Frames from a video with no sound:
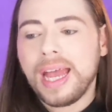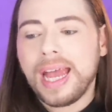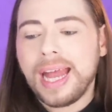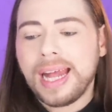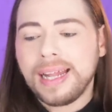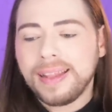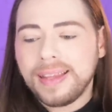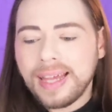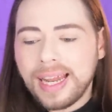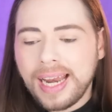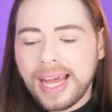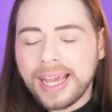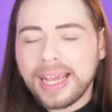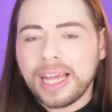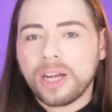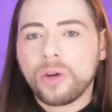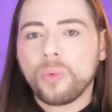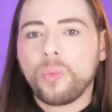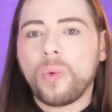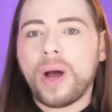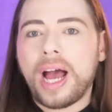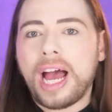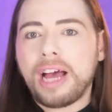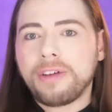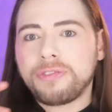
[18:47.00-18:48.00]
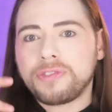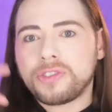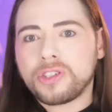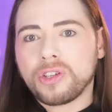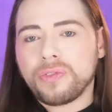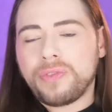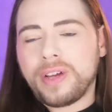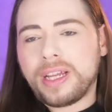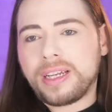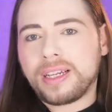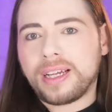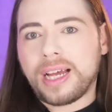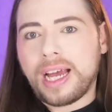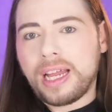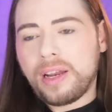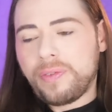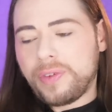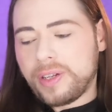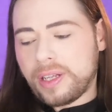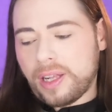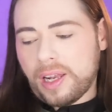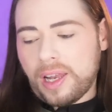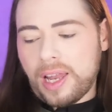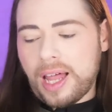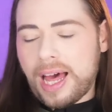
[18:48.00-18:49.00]
and then I get wafts of it, kind of
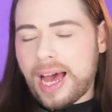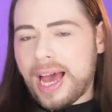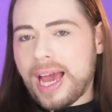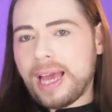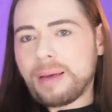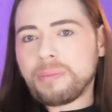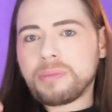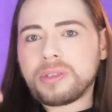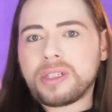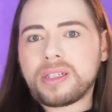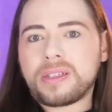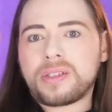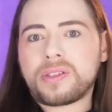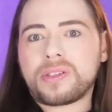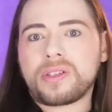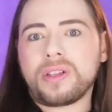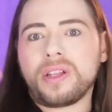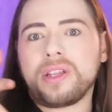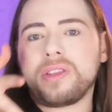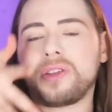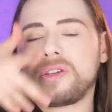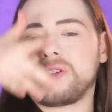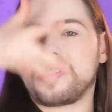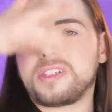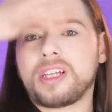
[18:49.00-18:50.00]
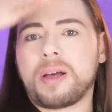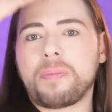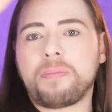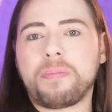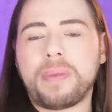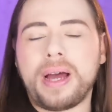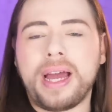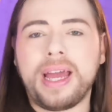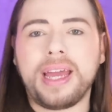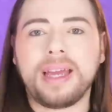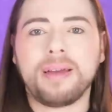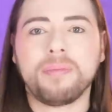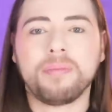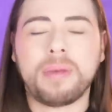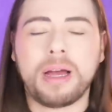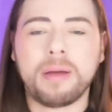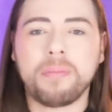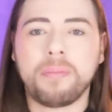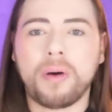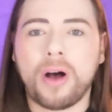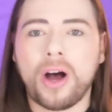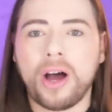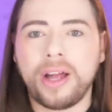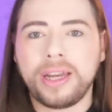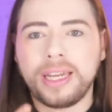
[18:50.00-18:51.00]
it climbs, it slithers up my, my
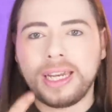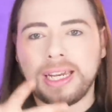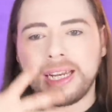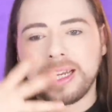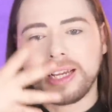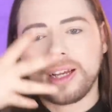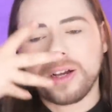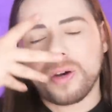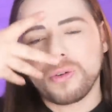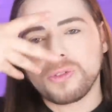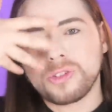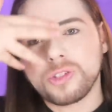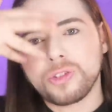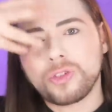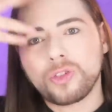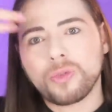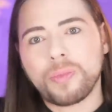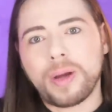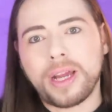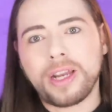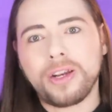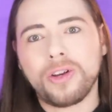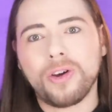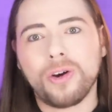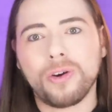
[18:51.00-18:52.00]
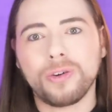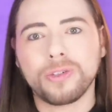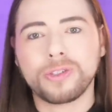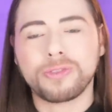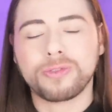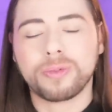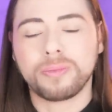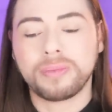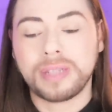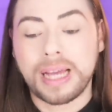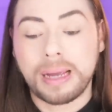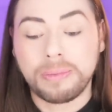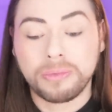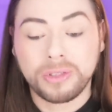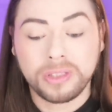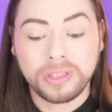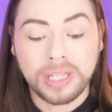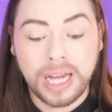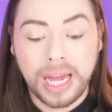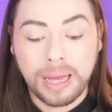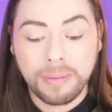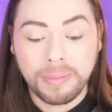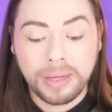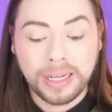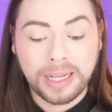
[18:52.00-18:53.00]
body, and it goes into my nose from time to
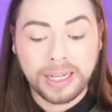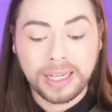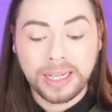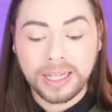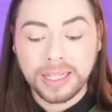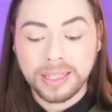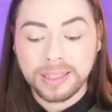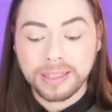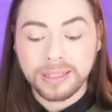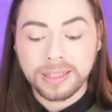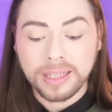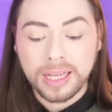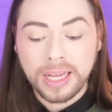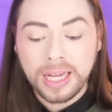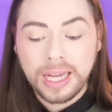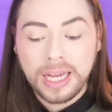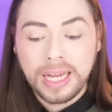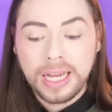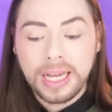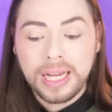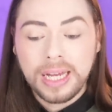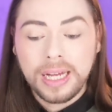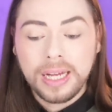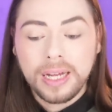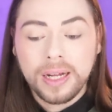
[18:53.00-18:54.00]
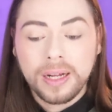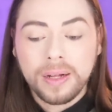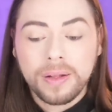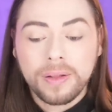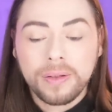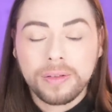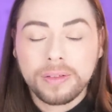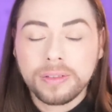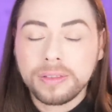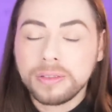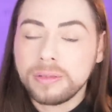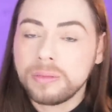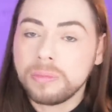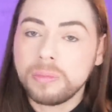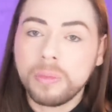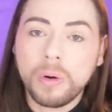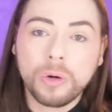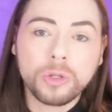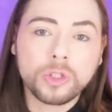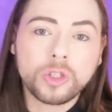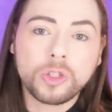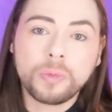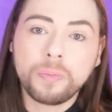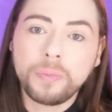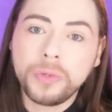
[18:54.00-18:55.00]
time. And it is
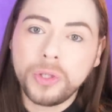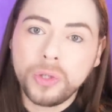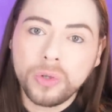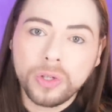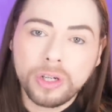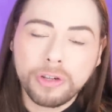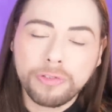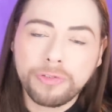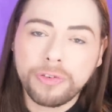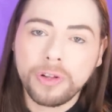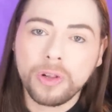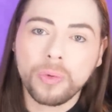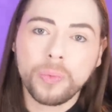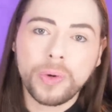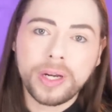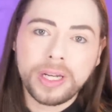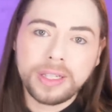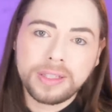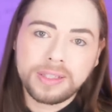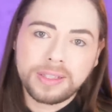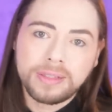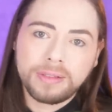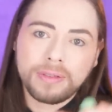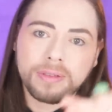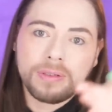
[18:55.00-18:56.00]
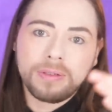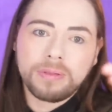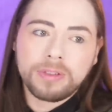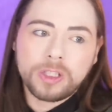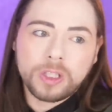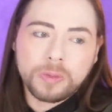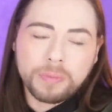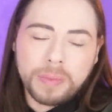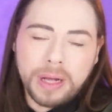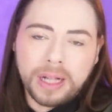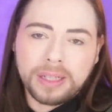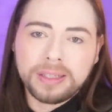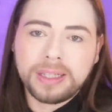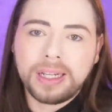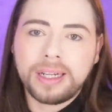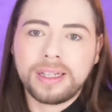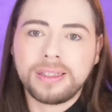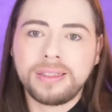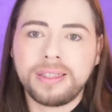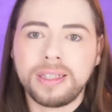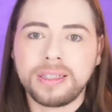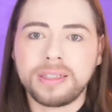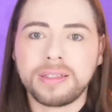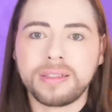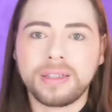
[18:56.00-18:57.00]
most beautiful when it's smelled at a
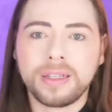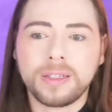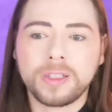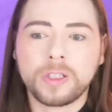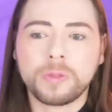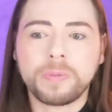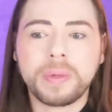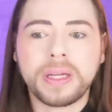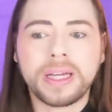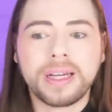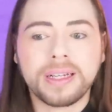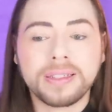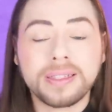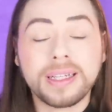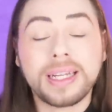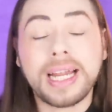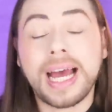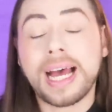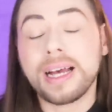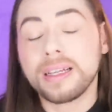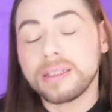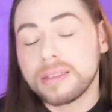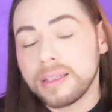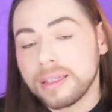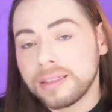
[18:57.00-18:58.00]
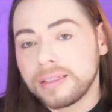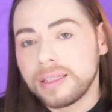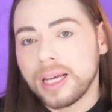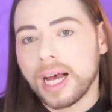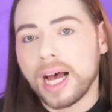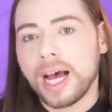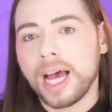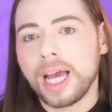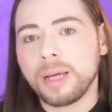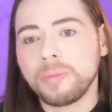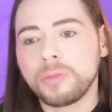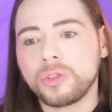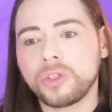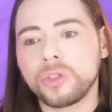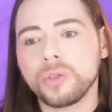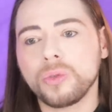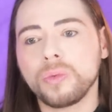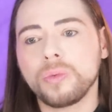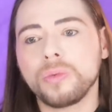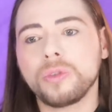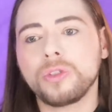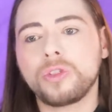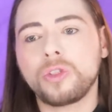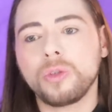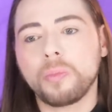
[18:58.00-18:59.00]
distance, because it has the time
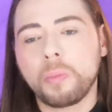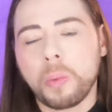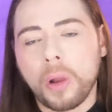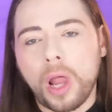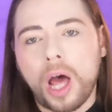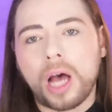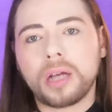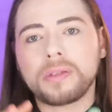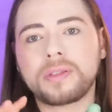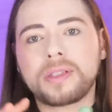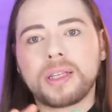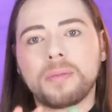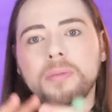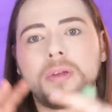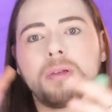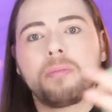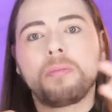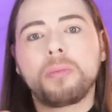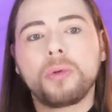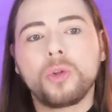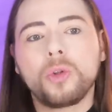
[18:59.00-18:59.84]
to, to blossom and